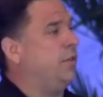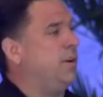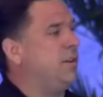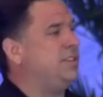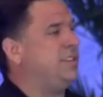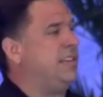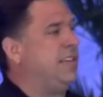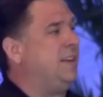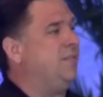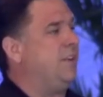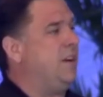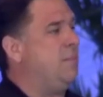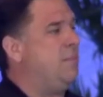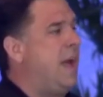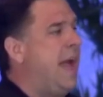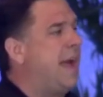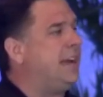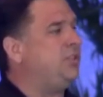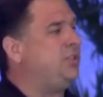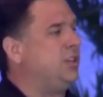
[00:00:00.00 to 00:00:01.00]
us to even
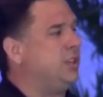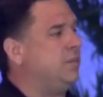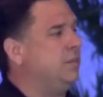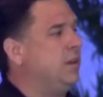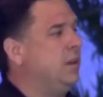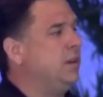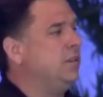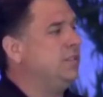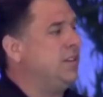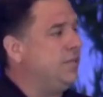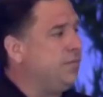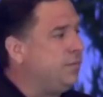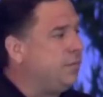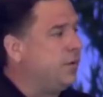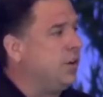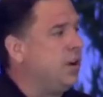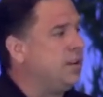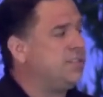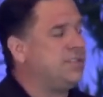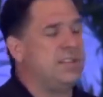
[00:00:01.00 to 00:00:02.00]
imagine,
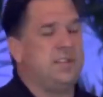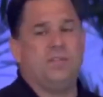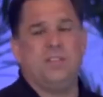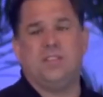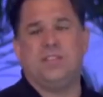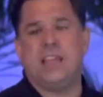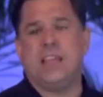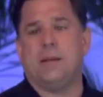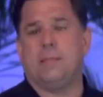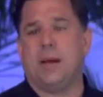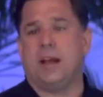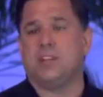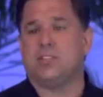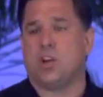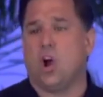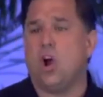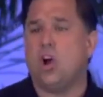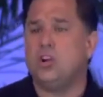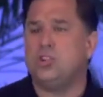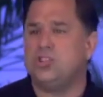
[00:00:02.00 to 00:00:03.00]
for us to even think about. It's
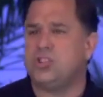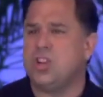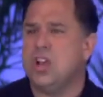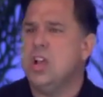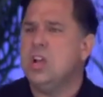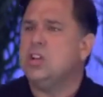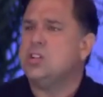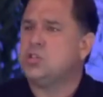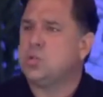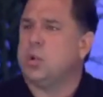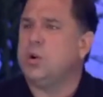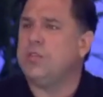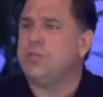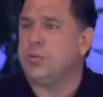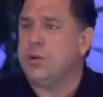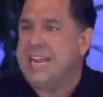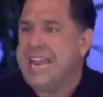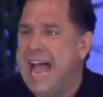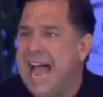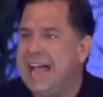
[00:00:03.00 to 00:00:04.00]
a harsh sort of
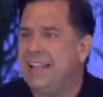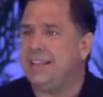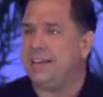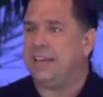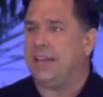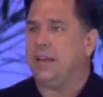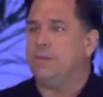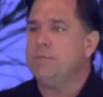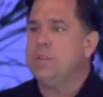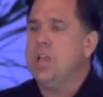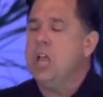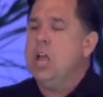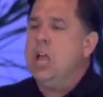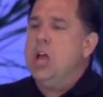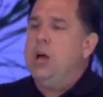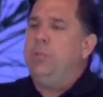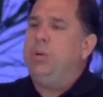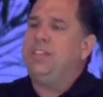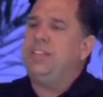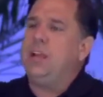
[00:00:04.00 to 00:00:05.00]
reality.
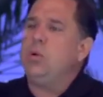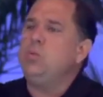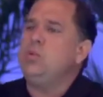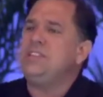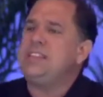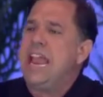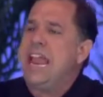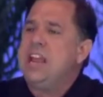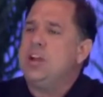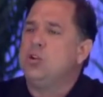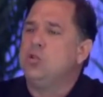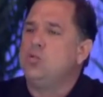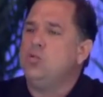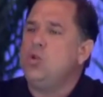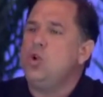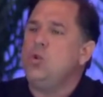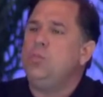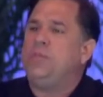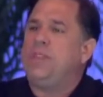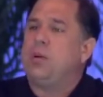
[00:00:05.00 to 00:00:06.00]
But there was a
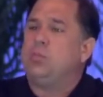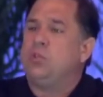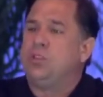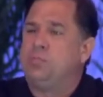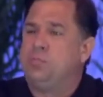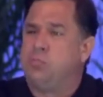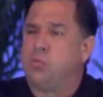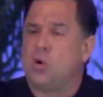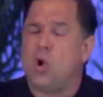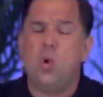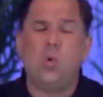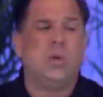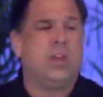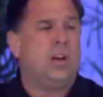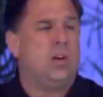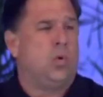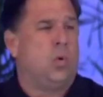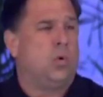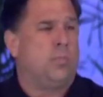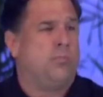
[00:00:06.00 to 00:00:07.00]
group that was
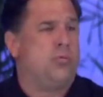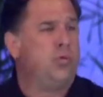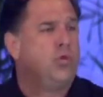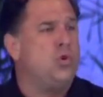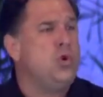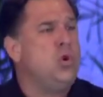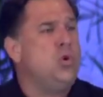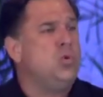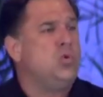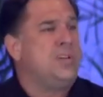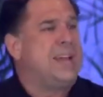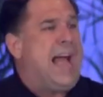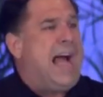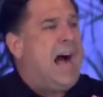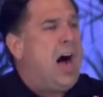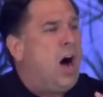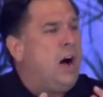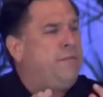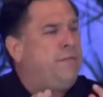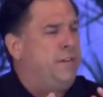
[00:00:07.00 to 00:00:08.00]
broken or pruned
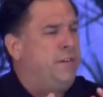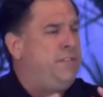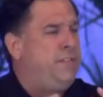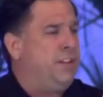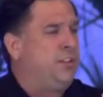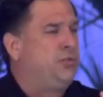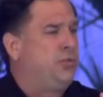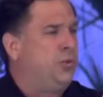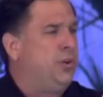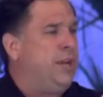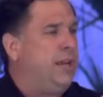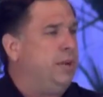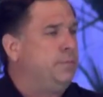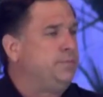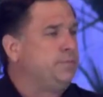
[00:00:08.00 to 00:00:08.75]
off of the tree.